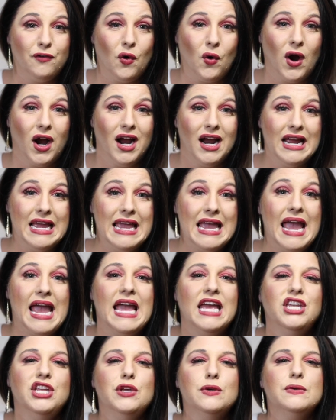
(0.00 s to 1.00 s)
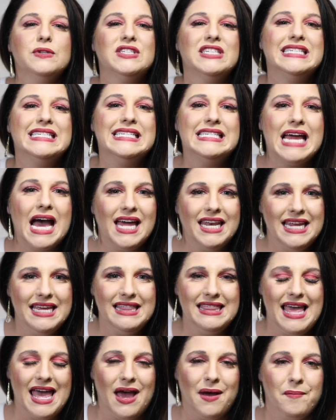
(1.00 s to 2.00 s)
for, and you
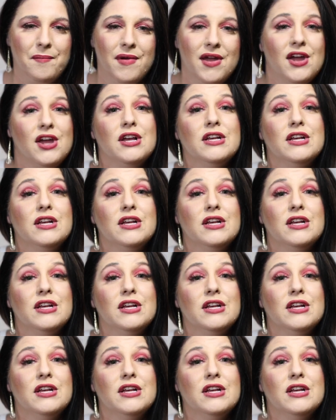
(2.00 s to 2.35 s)
study them.